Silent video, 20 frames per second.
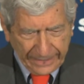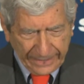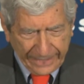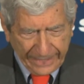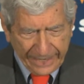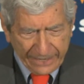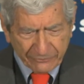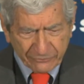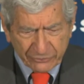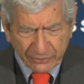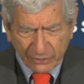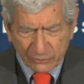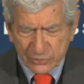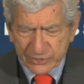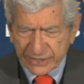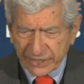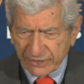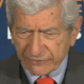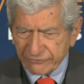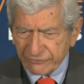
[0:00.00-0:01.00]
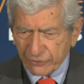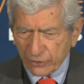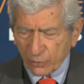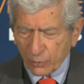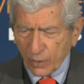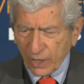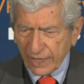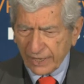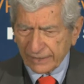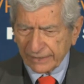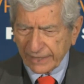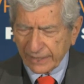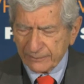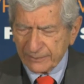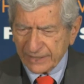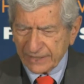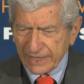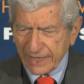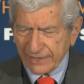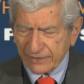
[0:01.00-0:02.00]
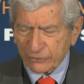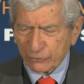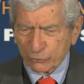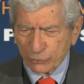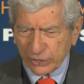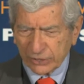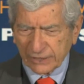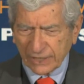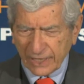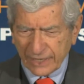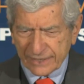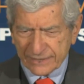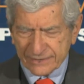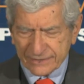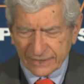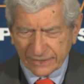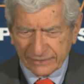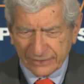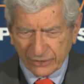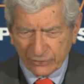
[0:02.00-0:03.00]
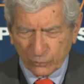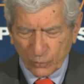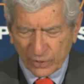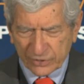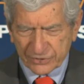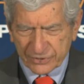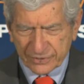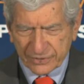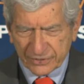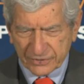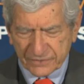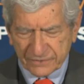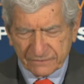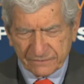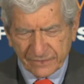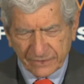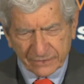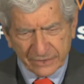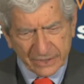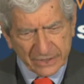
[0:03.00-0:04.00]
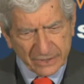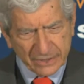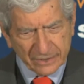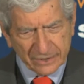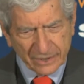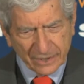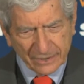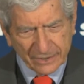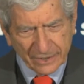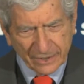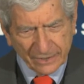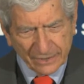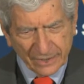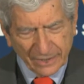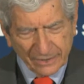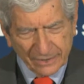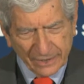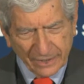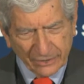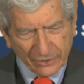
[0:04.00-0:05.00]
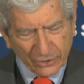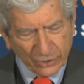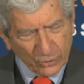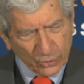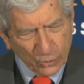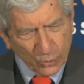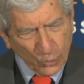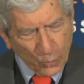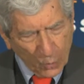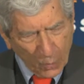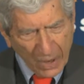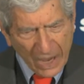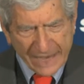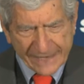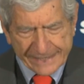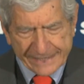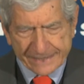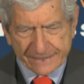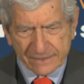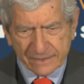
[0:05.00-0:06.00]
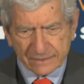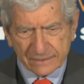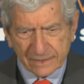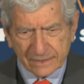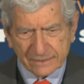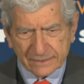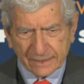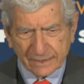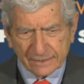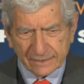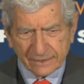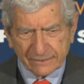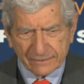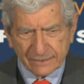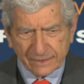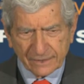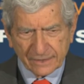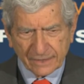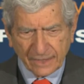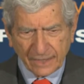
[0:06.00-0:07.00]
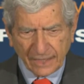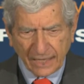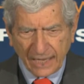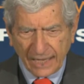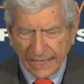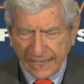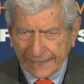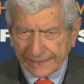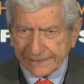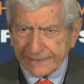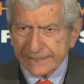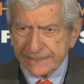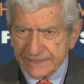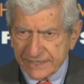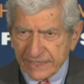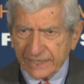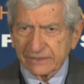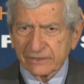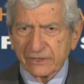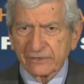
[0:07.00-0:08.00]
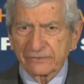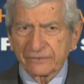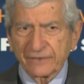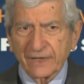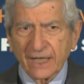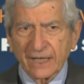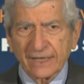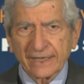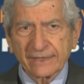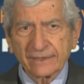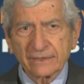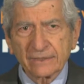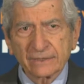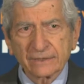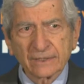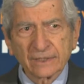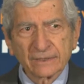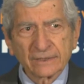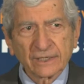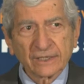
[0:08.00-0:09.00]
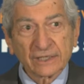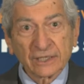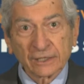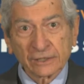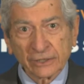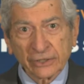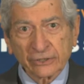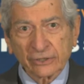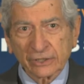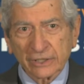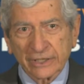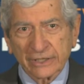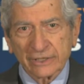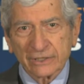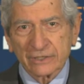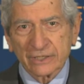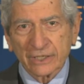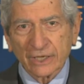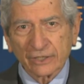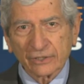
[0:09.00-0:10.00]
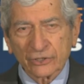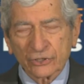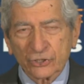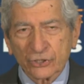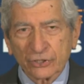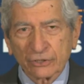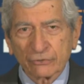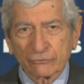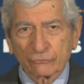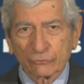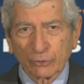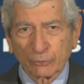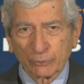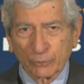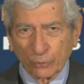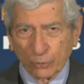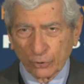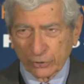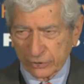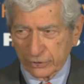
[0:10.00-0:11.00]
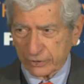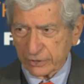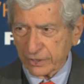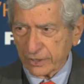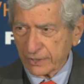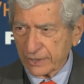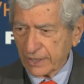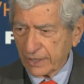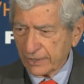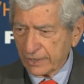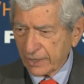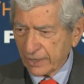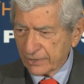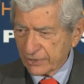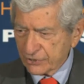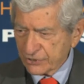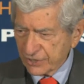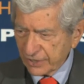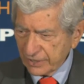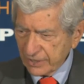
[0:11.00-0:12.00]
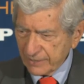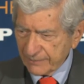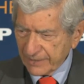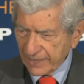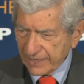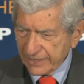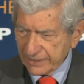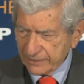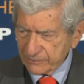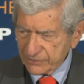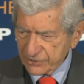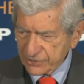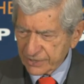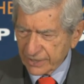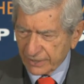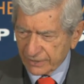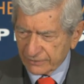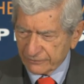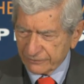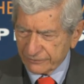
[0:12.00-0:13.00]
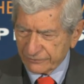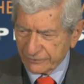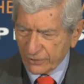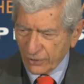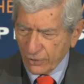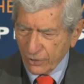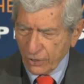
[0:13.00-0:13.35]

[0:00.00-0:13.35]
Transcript: After I was there for a while, I began to realize that there was this very quiet, highly dignified, clearly intelligent reporter sitting by himself